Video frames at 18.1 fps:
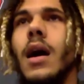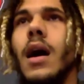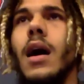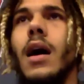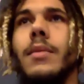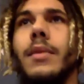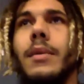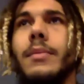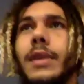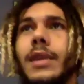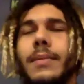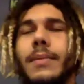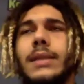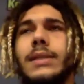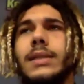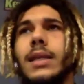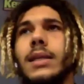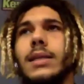I mean, the
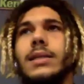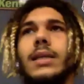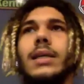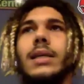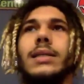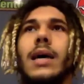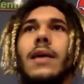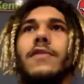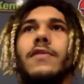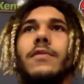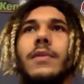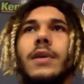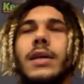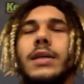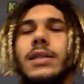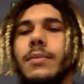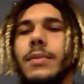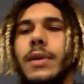best thing that stands out for me
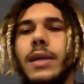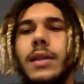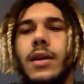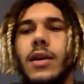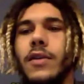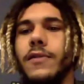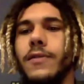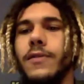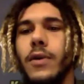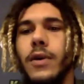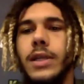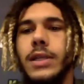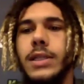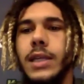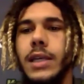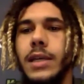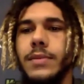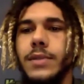is, I mean, they're a Florida
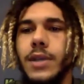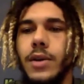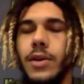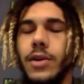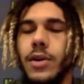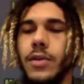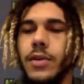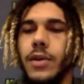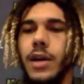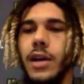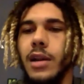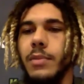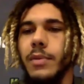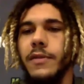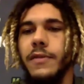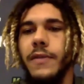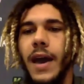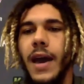team, so you know they're going to
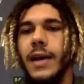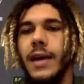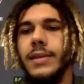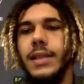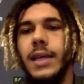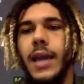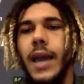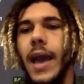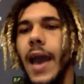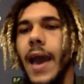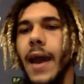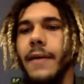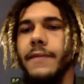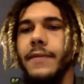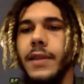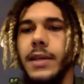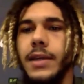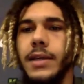be fast. They got
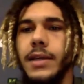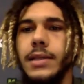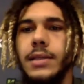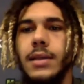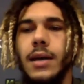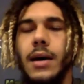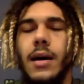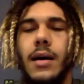athletes.